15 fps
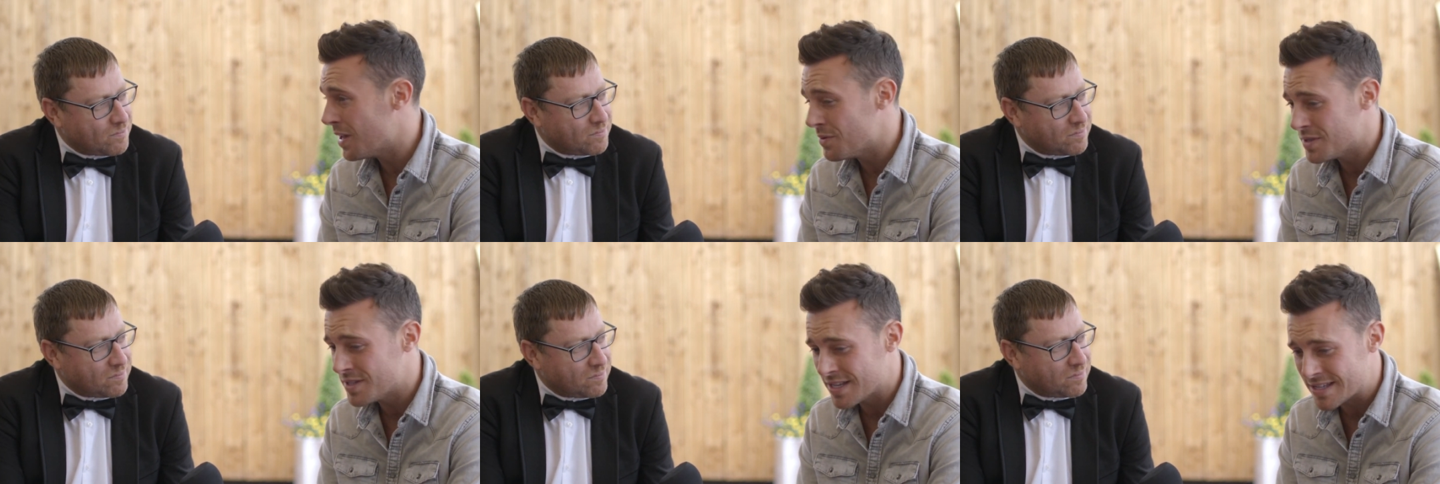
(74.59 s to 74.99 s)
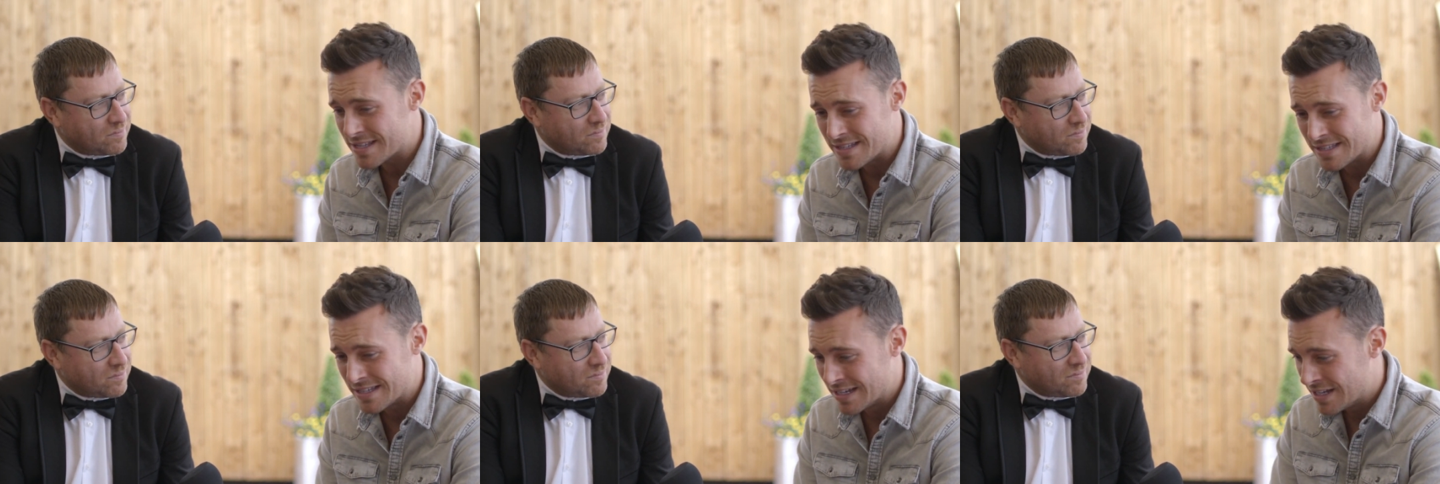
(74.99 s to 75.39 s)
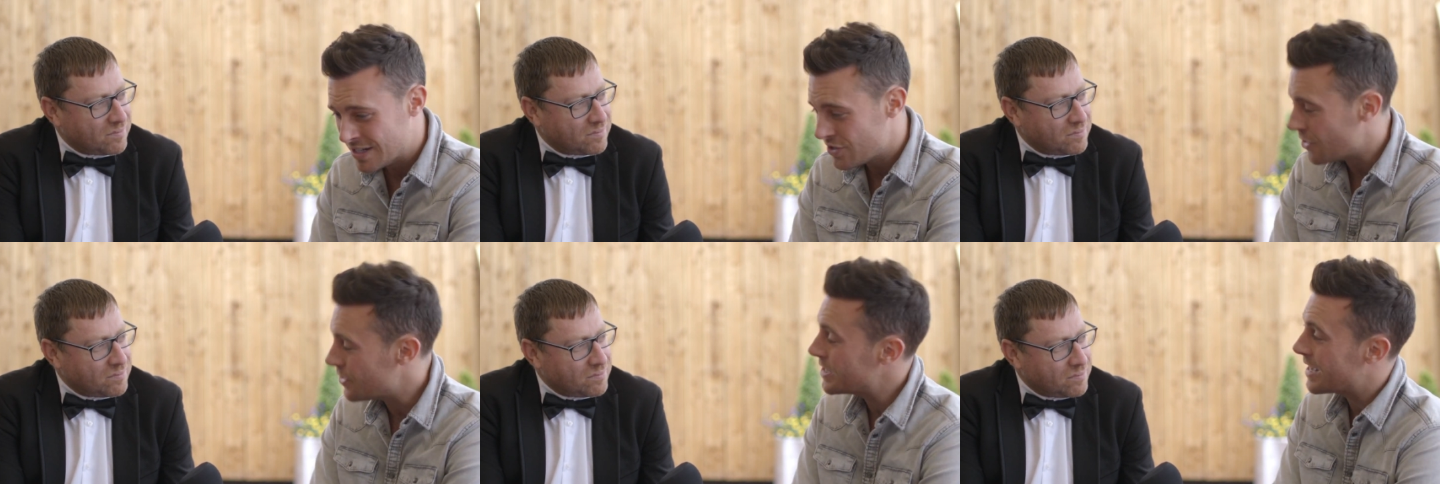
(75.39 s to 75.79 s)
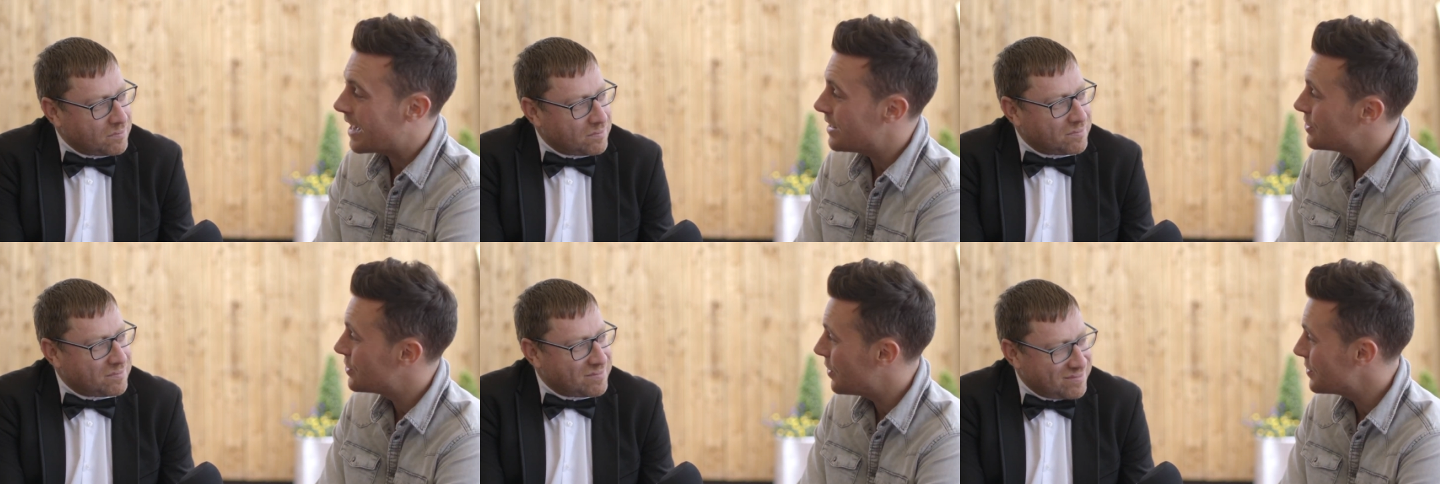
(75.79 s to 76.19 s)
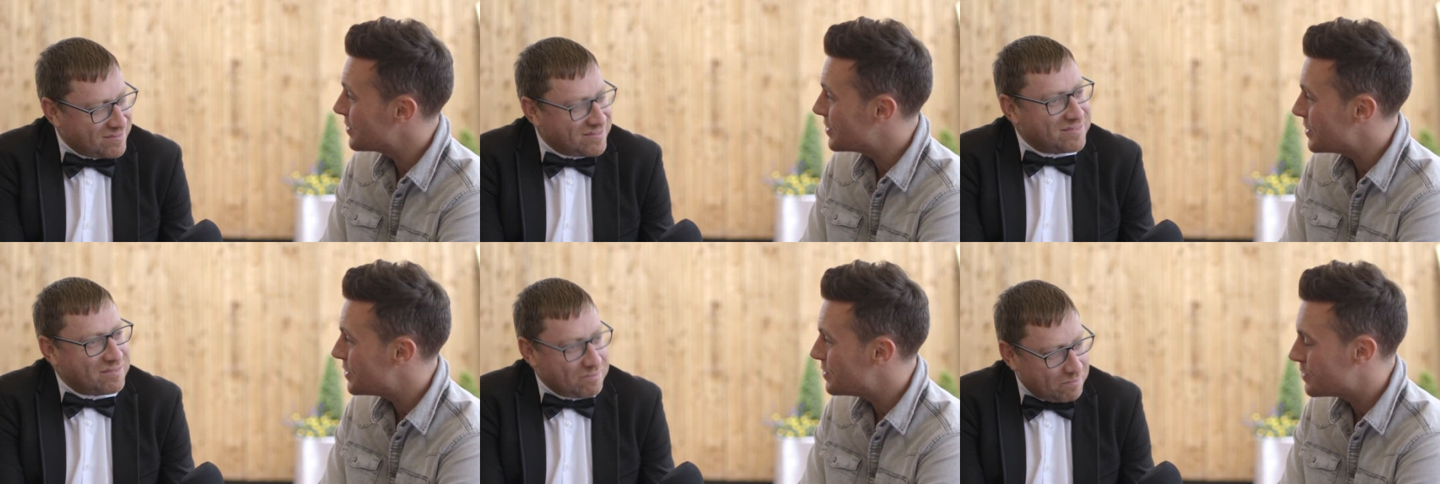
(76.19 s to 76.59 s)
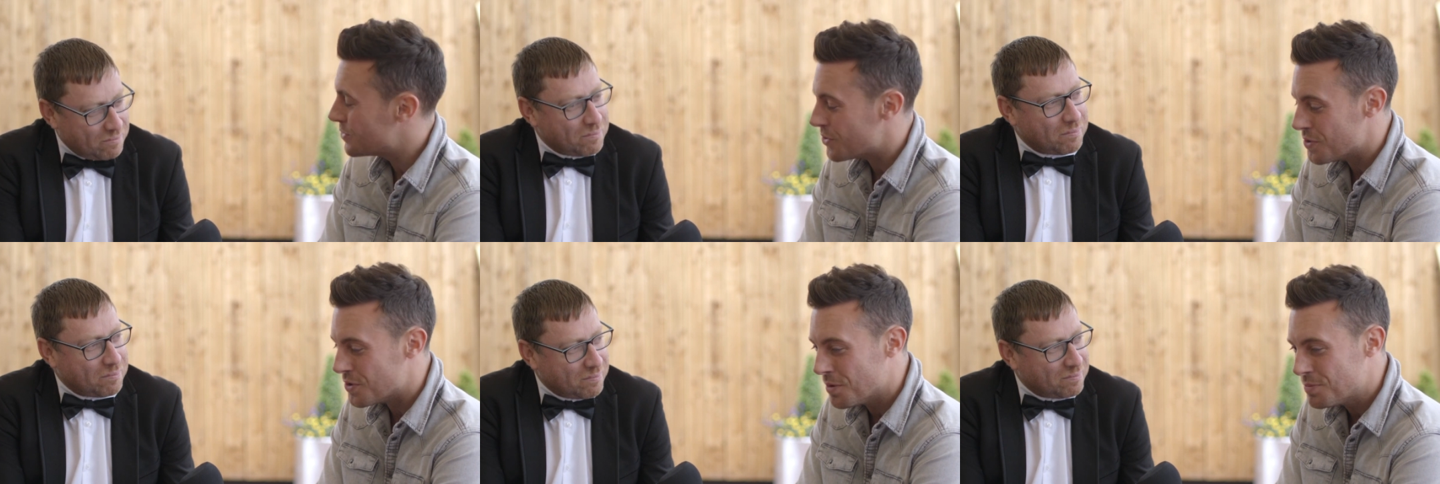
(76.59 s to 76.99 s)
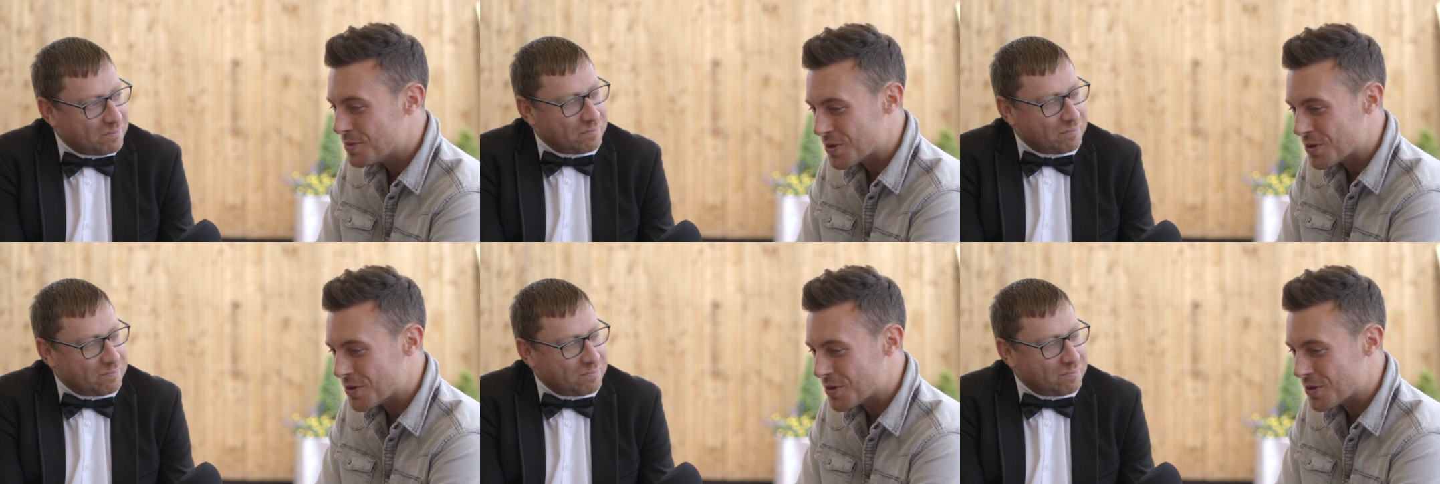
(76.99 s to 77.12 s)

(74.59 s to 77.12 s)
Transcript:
Speaker 1: I was singing Johnny Cash songs, you know, growing up.